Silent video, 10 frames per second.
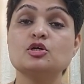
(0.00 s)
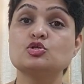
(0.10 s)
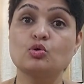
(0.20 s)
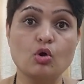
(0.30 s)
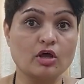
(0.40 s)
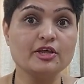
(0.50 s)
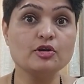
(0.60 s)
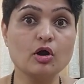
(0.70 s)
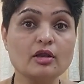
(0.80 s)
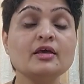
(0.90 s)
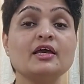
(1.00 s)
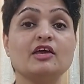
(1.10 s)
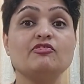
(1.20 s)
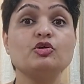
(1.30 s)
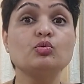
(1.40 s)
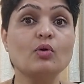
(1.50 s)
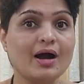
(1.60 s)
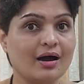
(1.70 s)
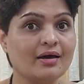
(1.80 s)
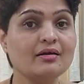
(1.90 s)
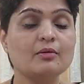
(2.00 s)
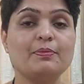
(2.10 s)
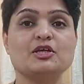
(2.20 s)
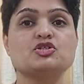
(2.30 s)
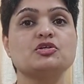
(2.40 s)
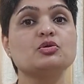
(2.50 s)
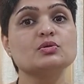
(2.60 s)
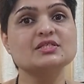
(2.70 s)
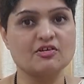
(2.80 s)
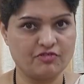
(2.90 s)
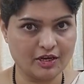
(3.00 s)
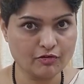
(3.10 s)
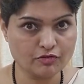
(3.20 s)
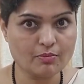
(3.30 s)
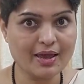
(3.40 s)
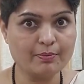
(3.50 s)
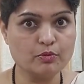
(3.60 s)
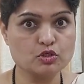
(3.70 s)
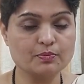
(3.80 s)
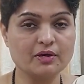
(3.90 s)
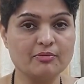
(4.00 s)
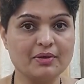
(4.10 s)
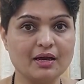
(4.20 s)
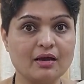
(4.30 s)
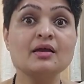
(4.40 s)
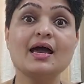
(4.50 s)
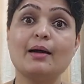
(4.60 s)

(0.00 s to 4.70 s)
So all in all, if you are a patient who is suffering from hypospermia,